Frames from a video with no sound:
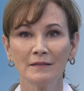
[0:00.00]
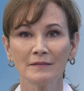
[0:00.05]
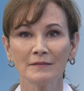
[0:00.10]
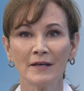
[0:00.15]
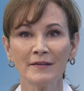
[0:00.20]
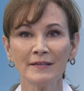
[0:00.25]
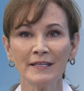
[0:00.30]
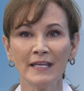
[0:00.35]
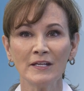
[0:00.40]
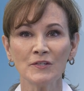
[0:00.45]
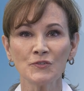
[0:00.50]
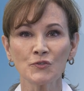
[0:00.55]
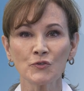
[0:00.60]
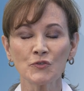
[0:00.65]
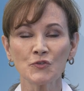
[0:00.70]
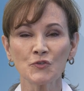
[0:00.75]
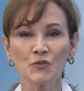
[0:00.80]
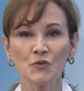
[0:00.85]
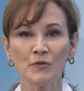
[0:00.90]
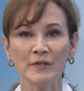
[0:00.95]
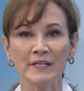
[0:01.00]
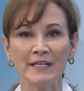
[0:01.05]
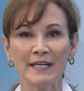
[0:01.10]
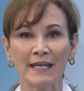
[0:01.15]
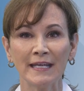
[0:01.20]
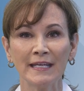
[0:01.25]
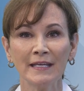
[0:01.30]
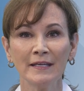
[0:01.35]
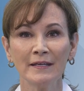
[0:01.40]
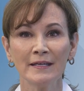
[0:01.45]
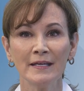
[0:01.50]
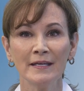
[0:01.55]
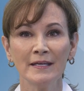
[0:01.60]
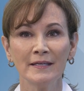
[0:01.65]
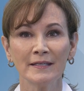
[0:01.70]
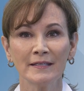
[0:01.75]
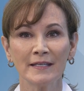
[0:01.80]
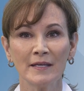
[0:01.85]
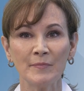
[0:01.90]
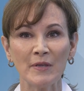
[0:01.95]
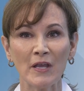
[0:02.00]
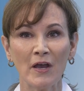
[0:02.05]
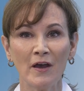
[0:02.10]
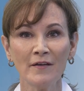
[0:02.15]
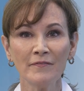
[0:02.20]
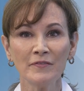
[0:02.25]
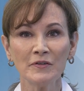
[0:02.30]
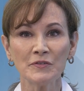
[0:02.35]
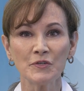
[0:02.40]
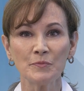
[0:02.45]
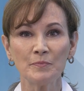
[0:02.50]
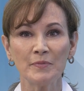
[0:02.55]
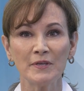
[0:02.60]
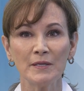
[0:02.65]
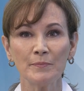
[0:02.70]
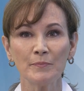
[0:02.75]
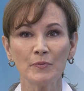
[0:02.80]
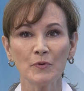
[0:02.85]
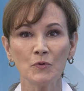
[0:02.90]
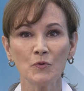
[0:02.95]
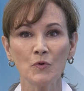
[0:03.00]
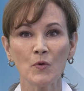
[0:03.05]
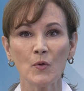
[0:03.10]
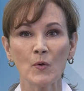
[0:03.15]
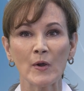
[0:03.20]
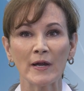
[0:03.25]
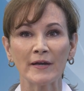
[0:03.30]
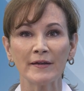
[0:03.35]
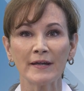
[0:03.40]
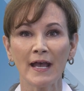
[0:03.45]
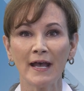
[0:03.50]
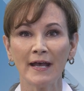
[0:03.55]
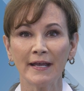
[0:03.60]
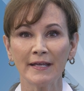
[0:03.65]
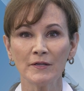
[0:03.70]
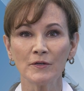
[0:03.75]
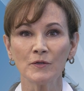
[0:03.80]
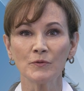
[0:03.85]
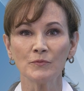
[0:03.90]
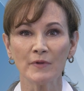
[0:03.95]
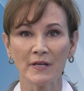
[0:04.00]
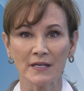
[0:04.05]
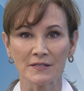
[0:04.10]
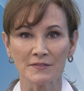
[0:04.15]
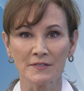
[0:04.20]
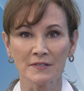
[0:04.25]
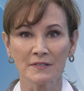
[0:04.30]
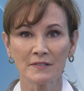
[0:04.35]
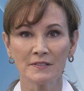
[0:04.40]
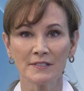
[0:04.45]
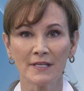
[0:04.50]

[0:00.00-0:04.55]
Lung cancer screening can be offered to people who are at higher risk